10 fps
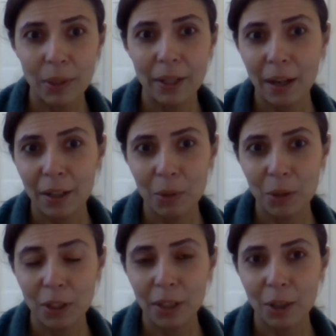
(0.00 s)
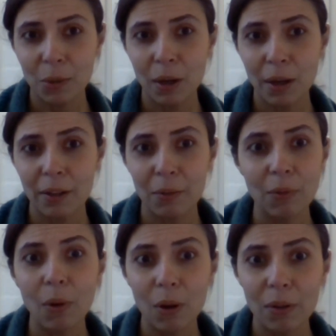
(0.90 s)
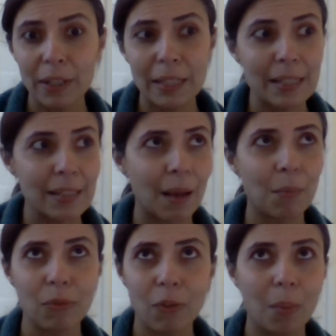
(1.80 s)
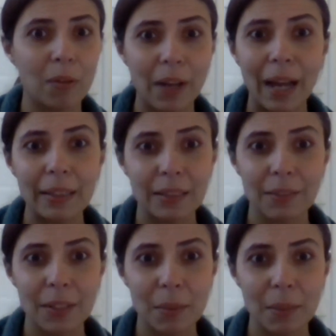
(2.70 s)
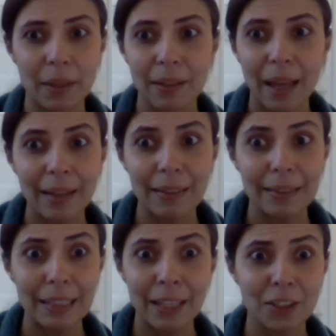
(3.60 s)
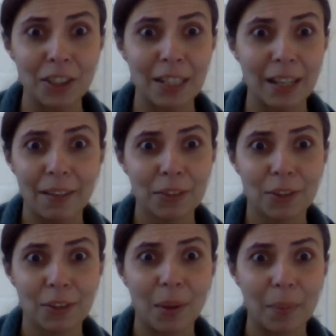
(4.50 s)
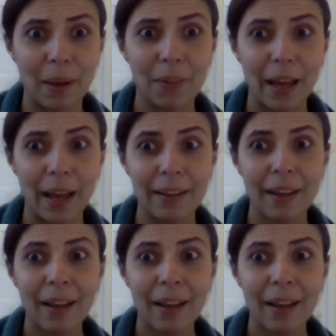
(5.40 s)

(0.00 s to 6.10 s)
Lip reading: within our community who are involved in some form of activism, and teenagers love to talk about that.